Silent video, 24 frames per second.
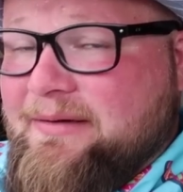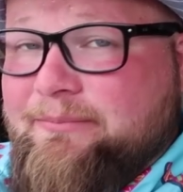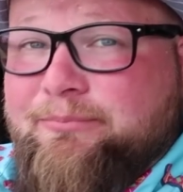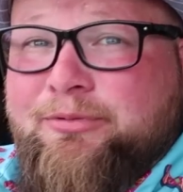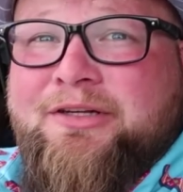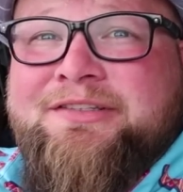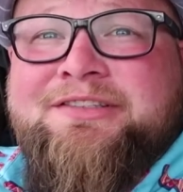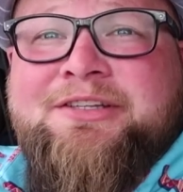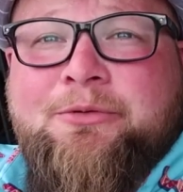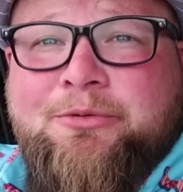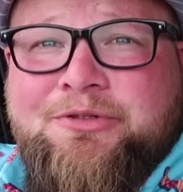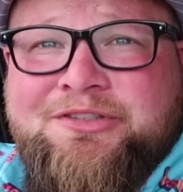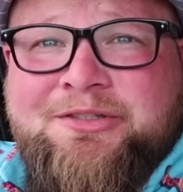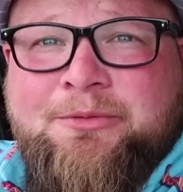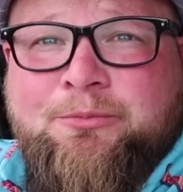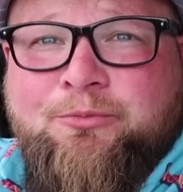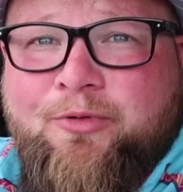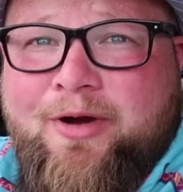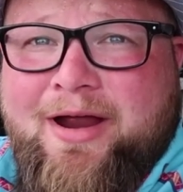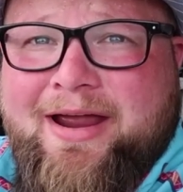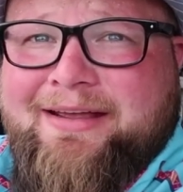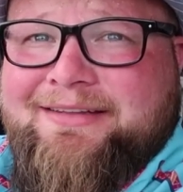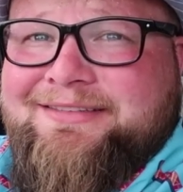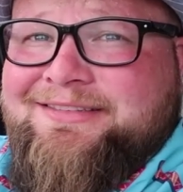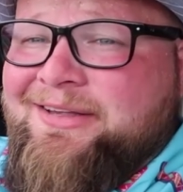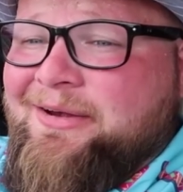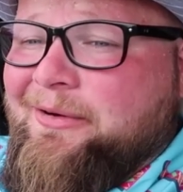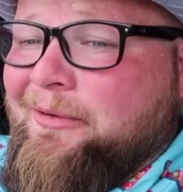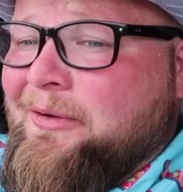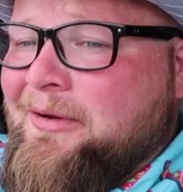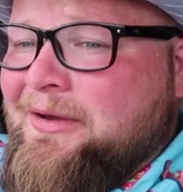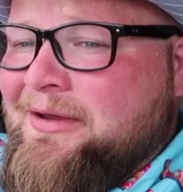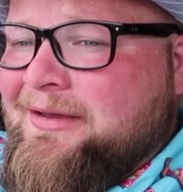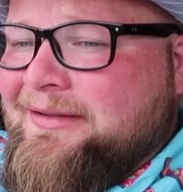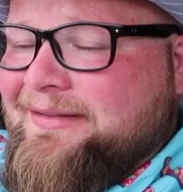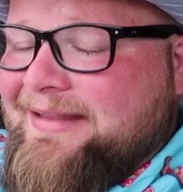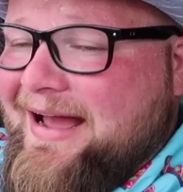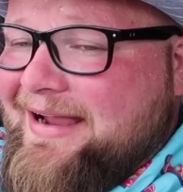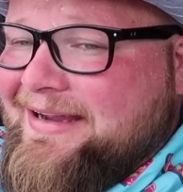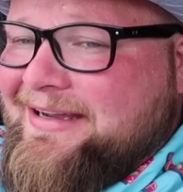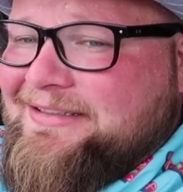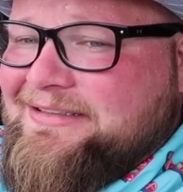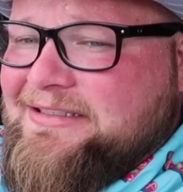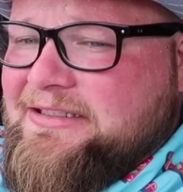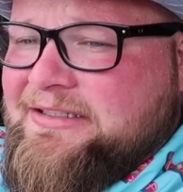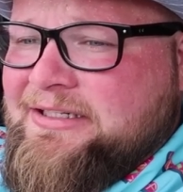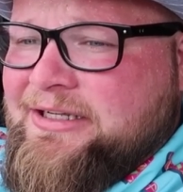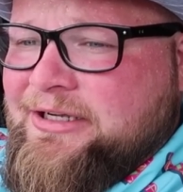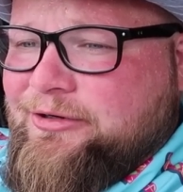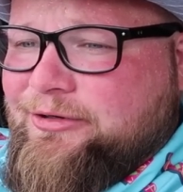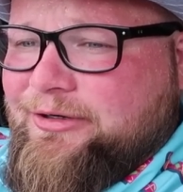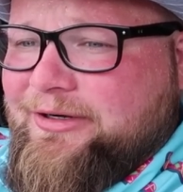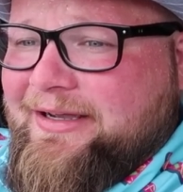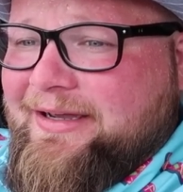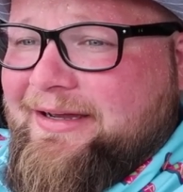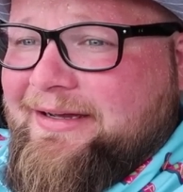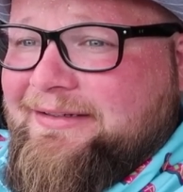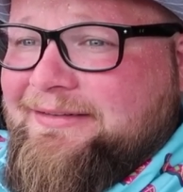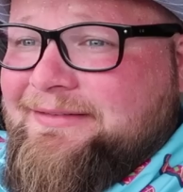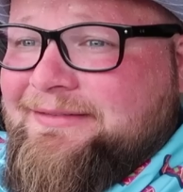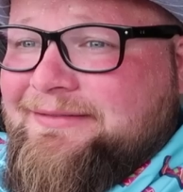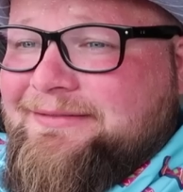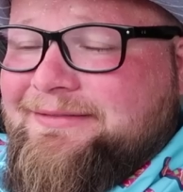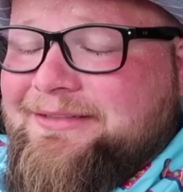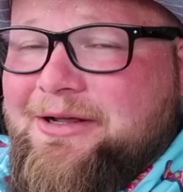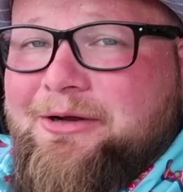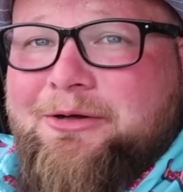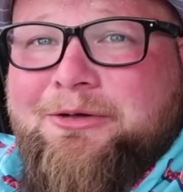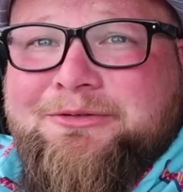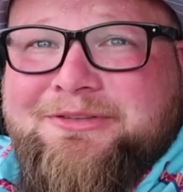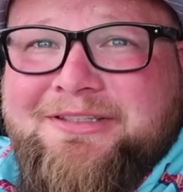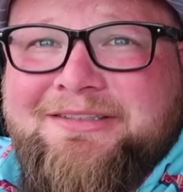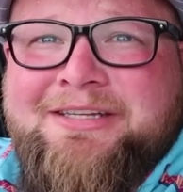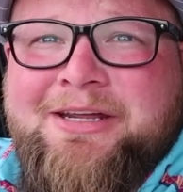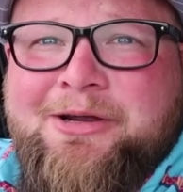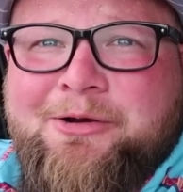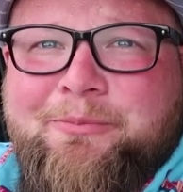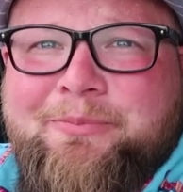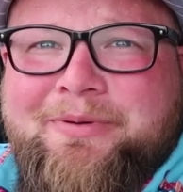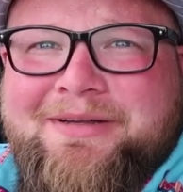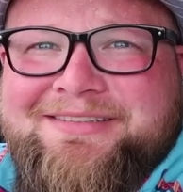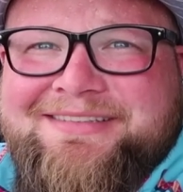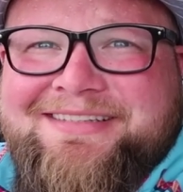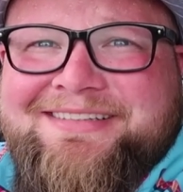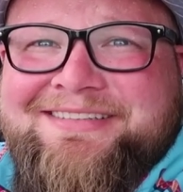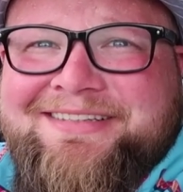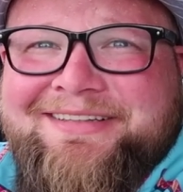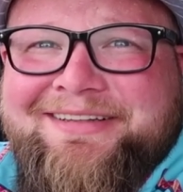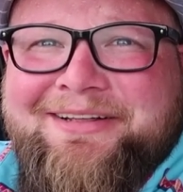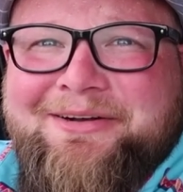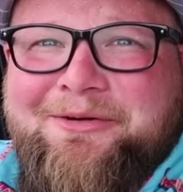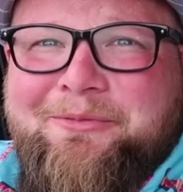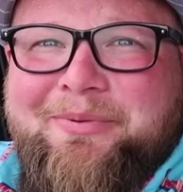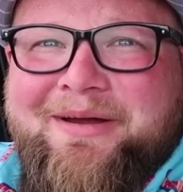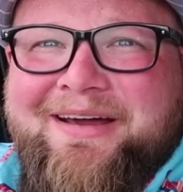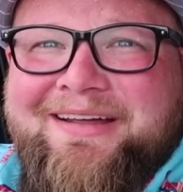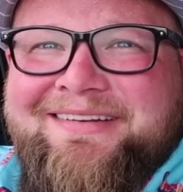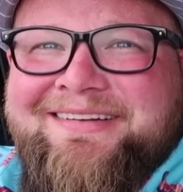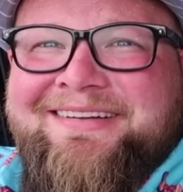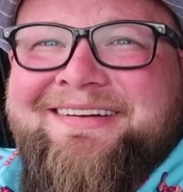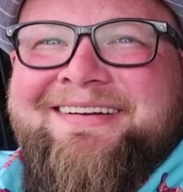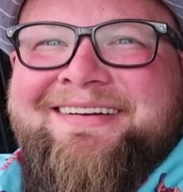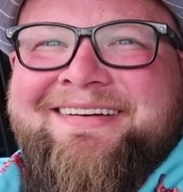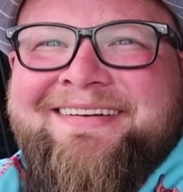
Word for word: And plus there was some rain, so that could deteriorate, you know, deter business a little bit.